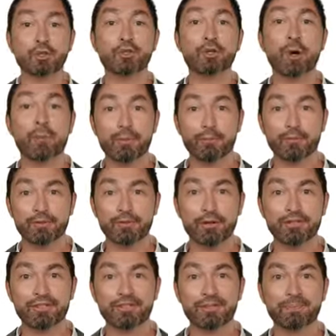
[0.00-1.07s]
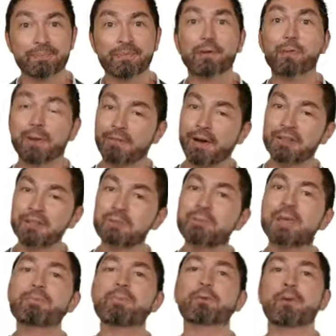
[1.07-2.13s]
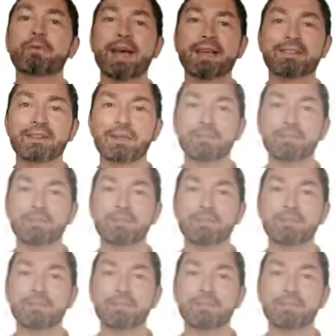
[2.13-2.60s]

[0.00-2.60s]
show up in the results. You want to find just people who have acted in